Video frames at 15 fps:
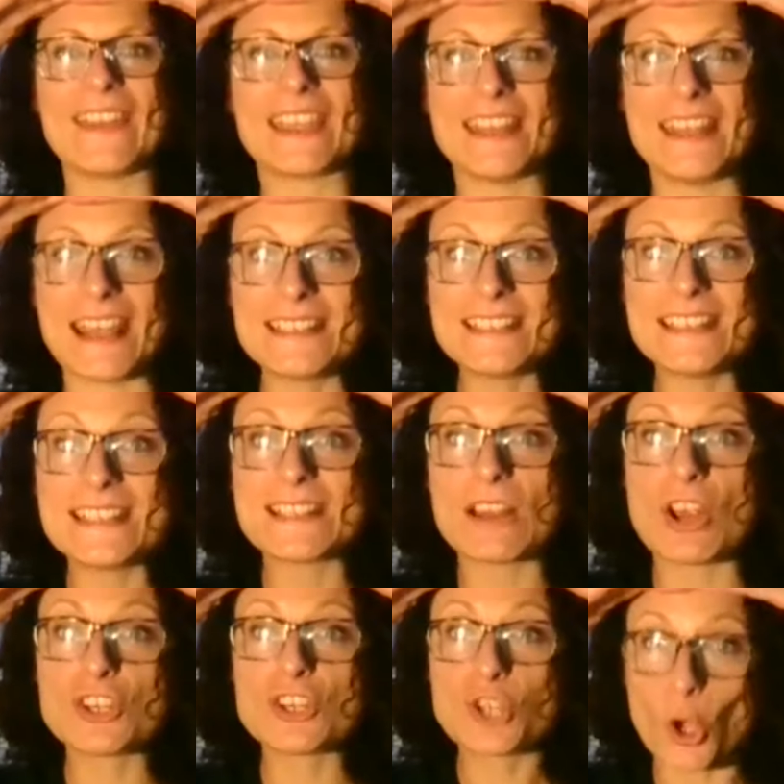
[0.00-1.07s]
the connector's
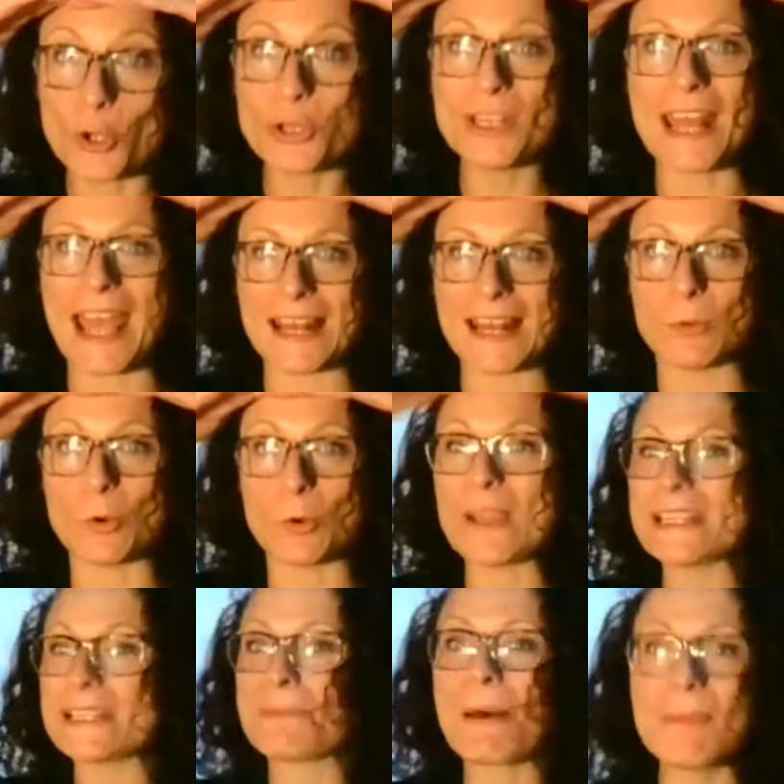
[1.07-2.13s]
token animal
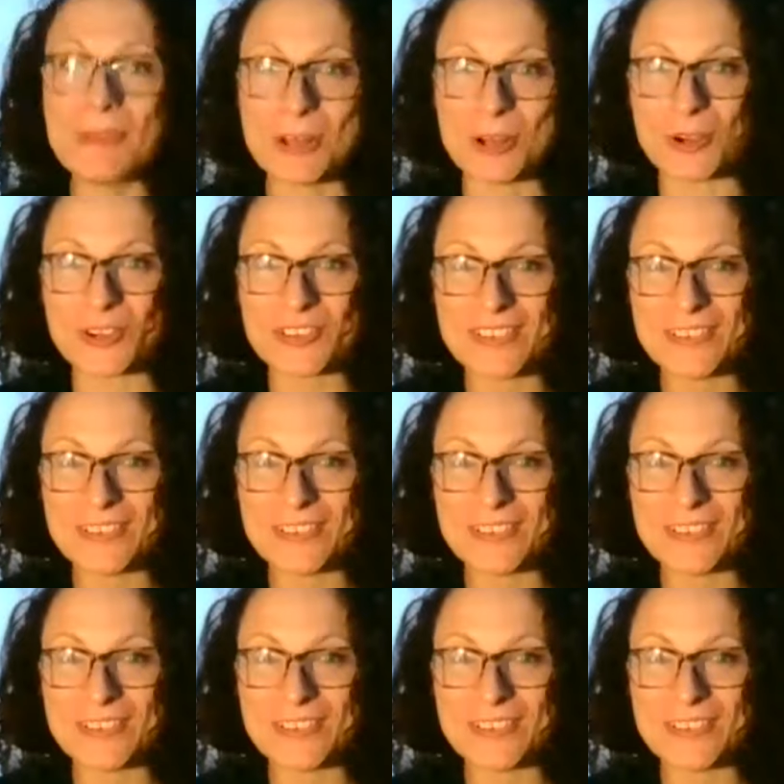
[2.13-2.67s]
is a puppy dog